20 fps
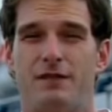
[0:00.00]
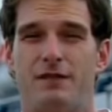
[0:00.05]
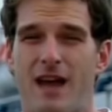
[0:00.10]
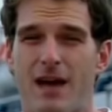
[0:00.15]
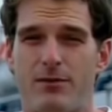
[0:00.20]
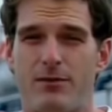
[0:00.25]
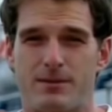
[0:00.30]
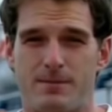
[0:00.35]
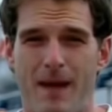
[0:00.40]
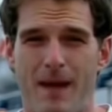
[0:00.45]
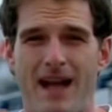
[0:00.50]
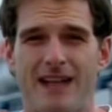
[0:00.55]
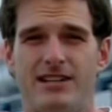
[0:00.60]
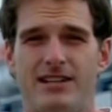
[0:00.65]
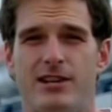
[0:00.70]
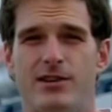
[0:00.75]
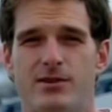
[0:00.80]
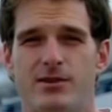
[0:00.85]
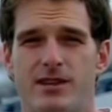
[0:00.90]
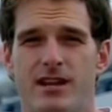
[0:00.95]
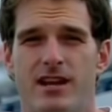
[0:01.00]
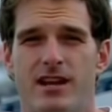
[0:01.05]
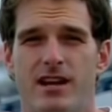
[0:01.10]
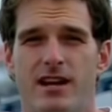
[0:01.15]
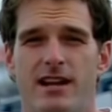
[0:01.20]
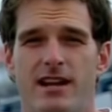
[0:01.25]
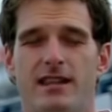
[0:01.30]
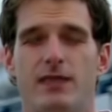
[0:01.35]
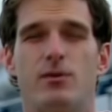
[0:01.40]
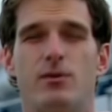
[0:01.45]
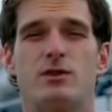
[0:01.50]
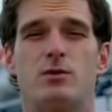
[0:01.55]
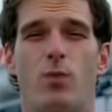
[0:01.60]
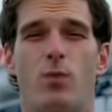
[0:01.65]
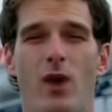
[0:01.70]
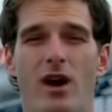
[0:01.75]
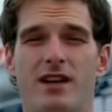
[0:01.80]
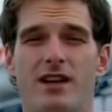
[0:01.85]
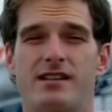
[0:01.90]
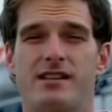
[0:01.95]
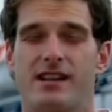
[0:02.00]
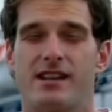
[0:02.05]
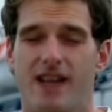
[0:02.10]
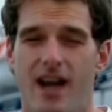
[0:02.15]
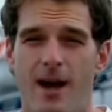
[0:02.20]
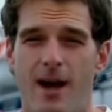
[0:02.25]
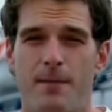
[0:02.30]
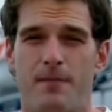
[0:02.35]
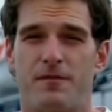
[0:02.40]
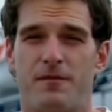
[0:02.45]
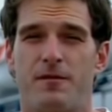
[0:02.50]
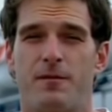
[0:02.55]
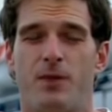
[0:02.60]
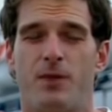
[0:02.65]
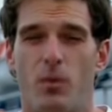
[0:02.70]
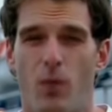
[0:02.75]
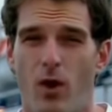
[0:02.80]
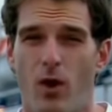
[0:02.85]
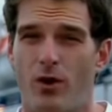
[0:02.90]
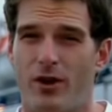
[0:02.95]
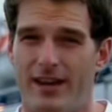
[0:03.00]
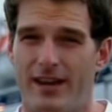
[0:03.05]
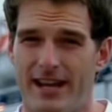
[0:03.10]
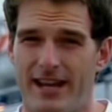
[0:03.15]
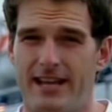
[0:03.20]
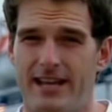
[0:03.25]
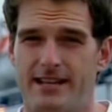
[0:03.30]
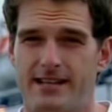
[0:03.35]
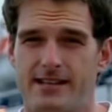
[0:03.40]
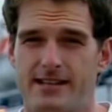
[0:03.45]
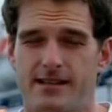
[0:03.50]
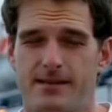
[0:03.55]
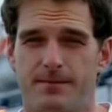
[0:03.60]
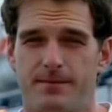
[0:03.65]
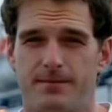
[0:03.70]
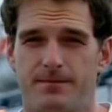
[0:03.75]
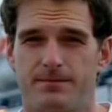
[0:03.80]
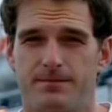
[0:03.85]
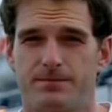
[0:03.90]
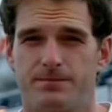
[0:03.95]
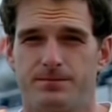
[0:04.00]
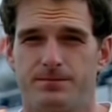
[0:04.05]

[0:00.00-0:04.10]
And if that was bad news, there was worse to come from the war in the East.